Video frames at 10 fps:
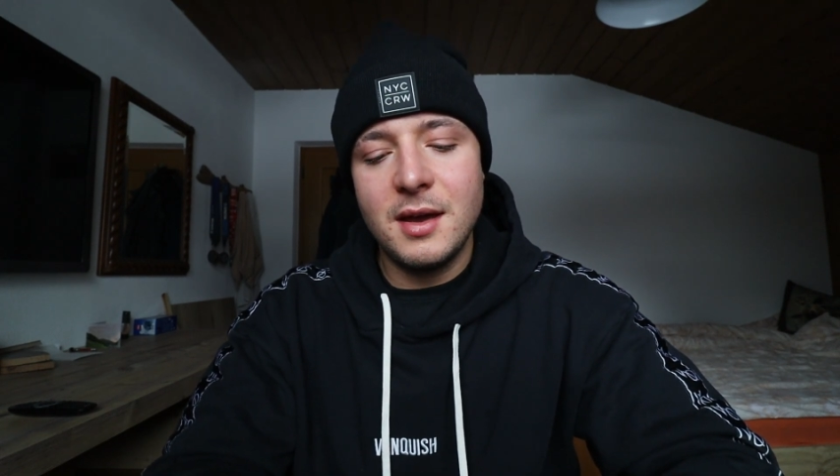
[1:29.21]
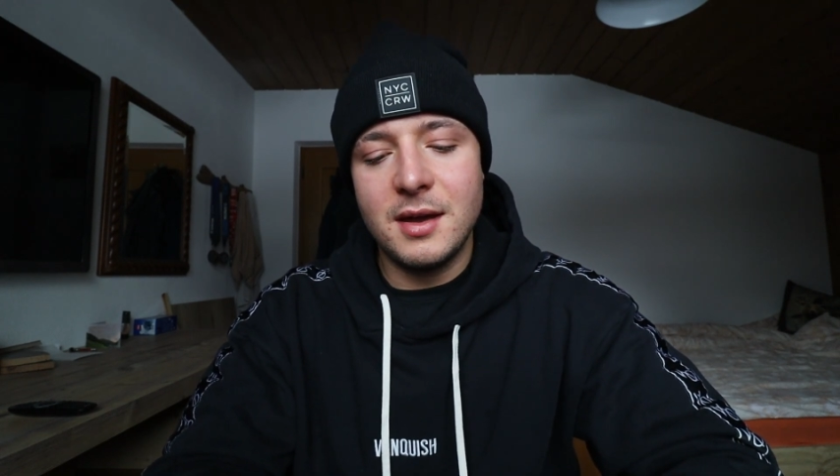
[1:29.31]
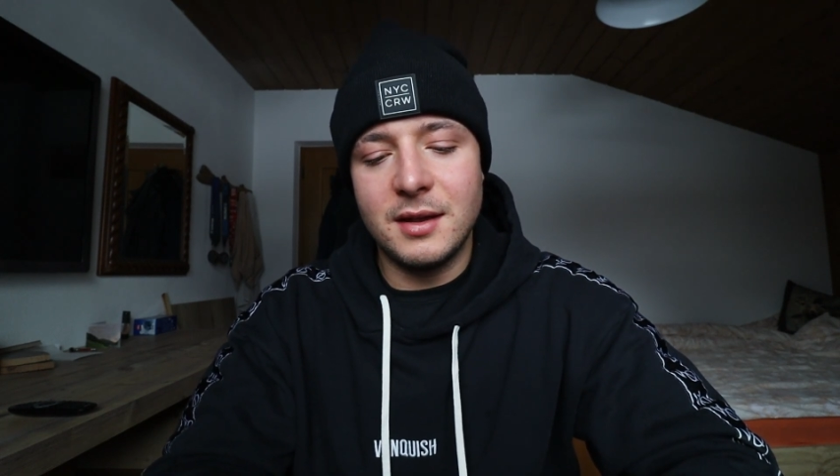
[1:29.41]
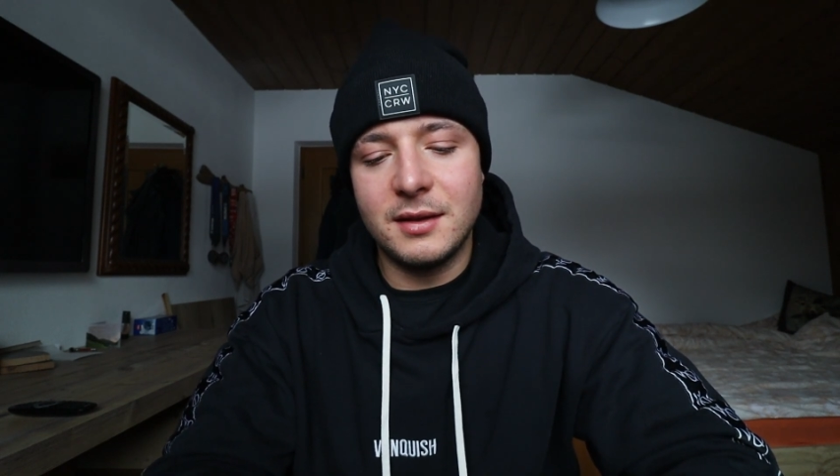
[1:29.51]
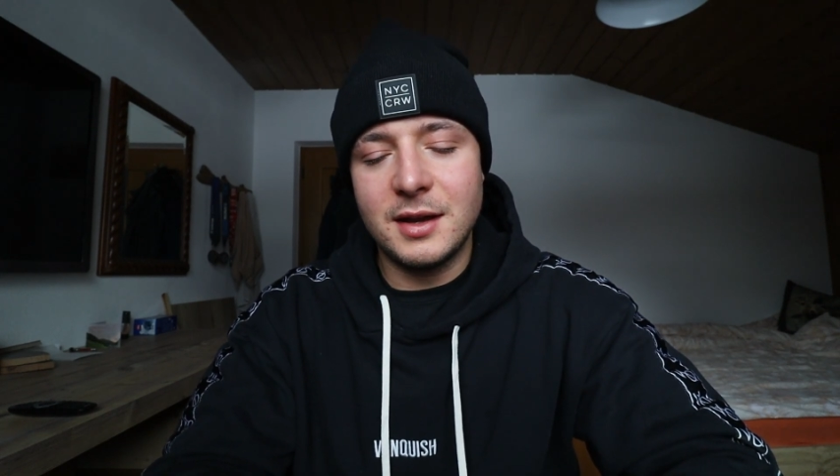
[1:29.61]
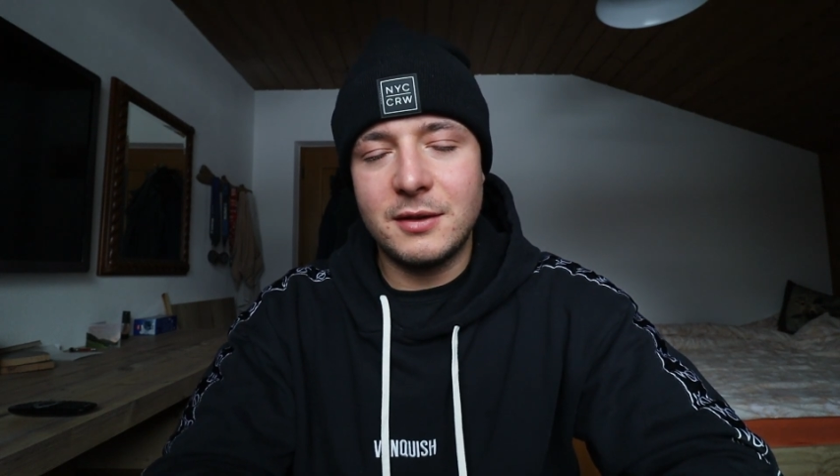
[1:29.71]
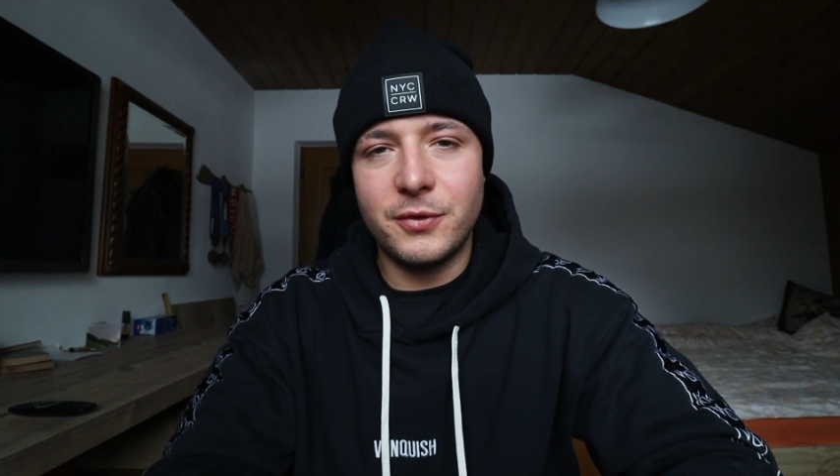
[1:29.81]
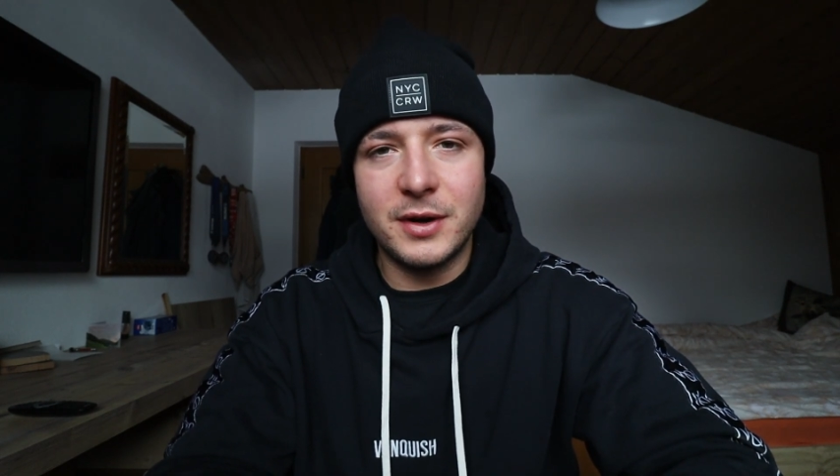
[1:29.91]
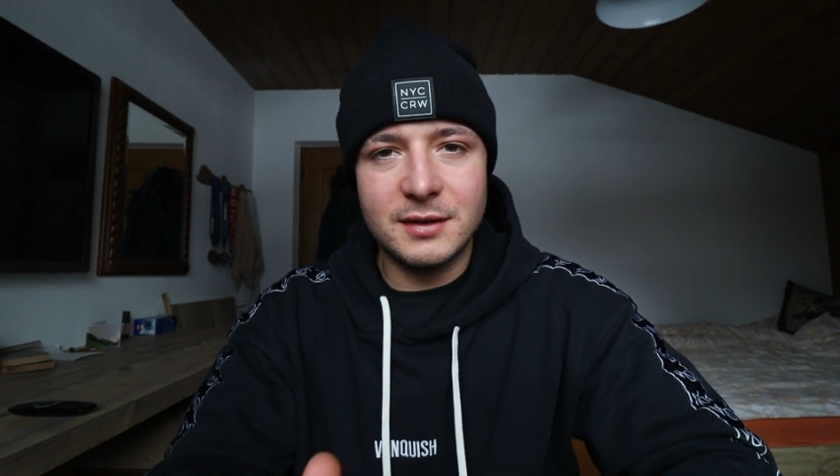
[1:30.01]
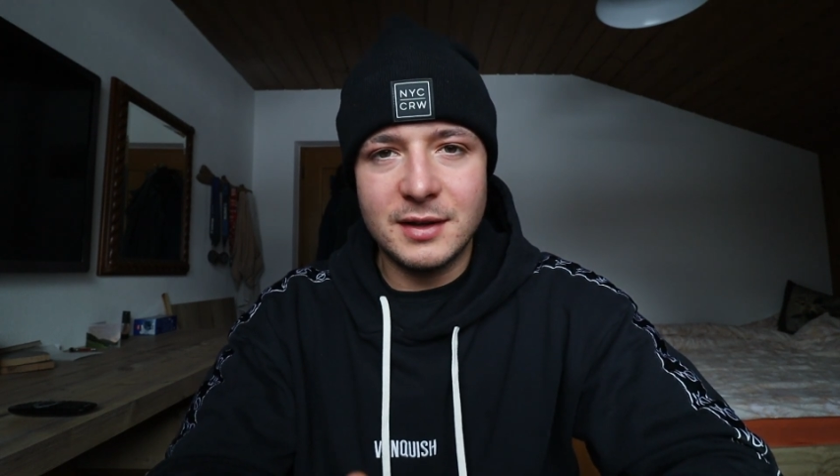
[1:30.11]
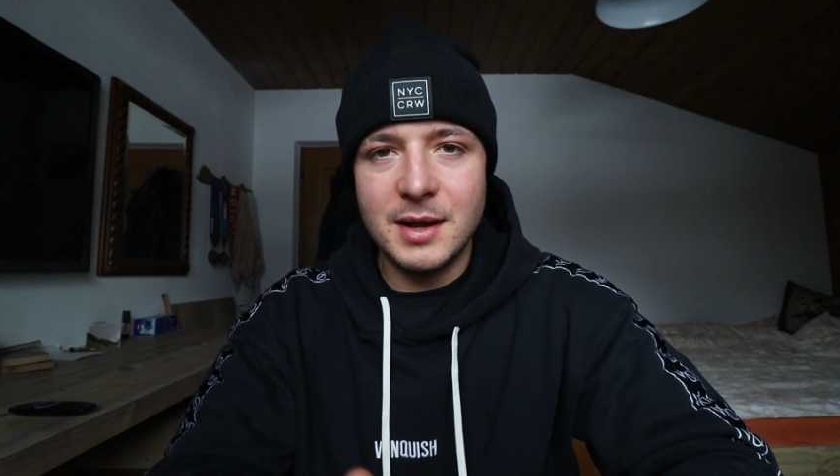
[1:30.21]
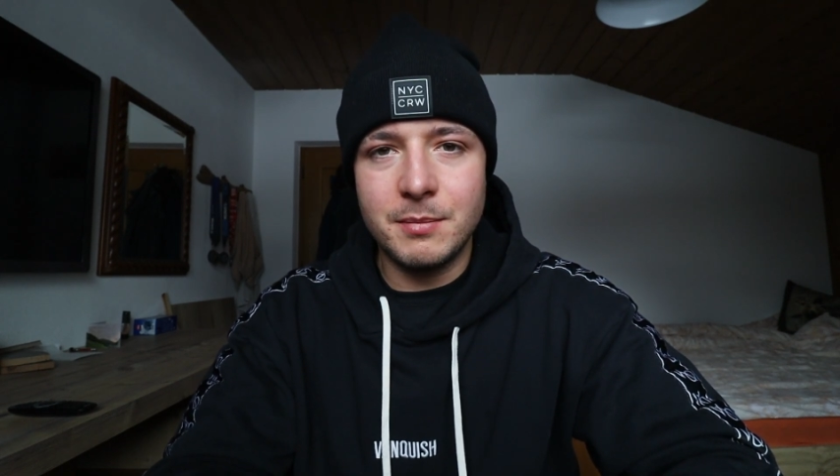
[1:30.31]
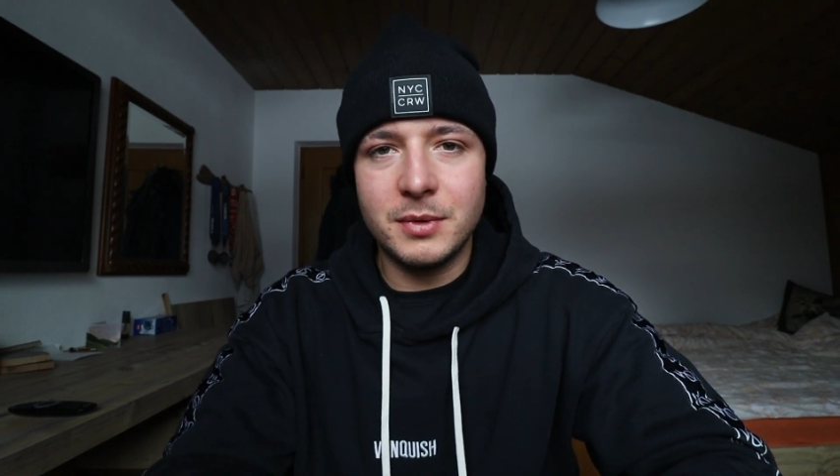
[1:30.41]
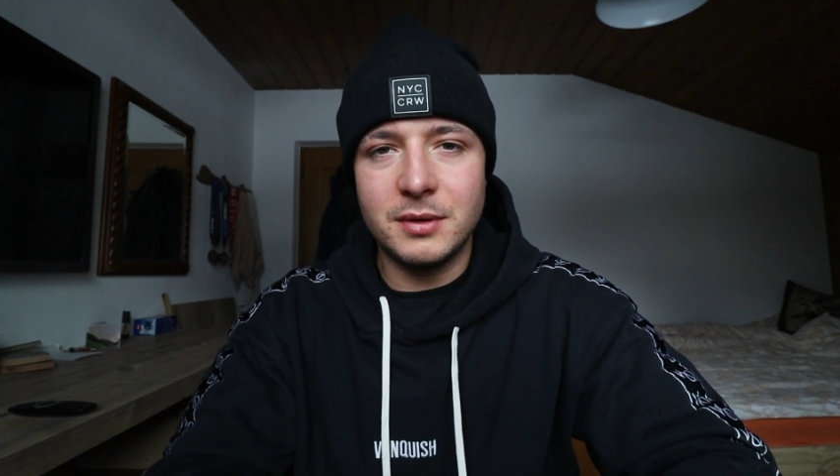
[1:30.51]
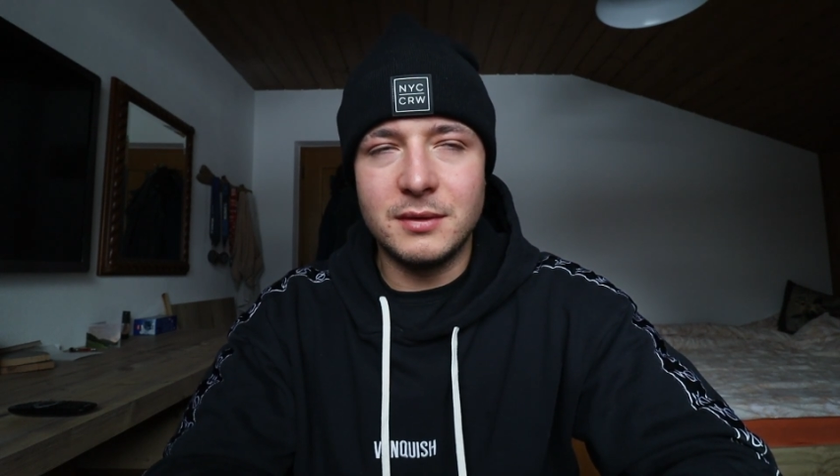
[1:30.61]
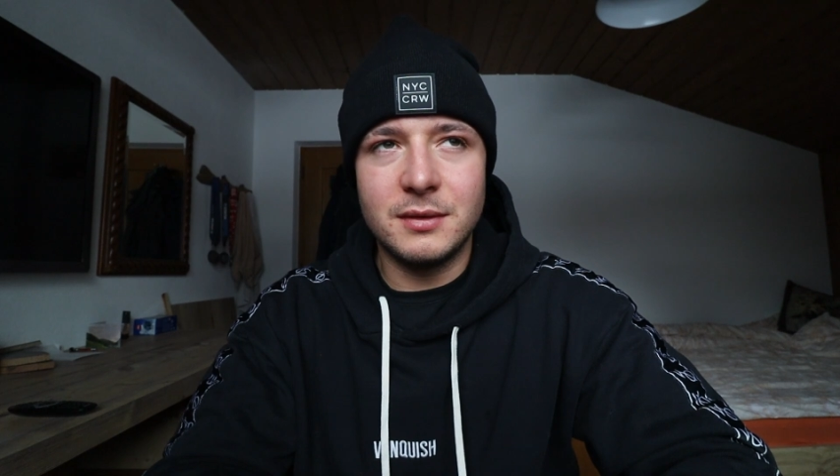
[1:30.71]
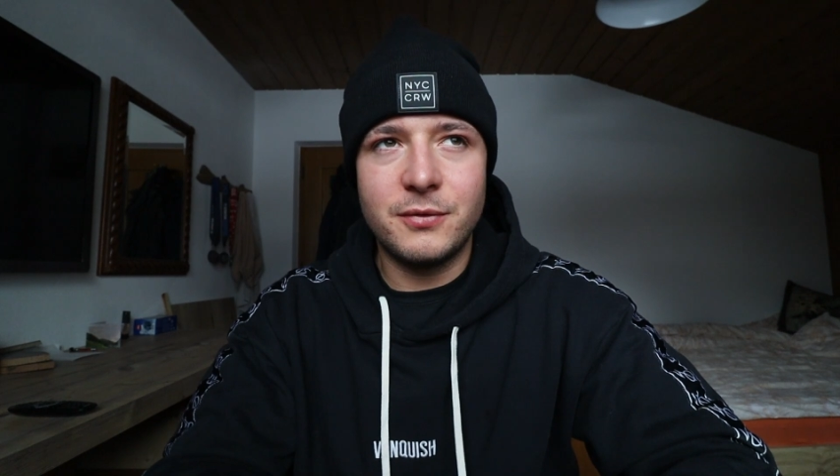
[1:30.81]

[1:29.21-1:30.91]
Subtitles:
And that, for example,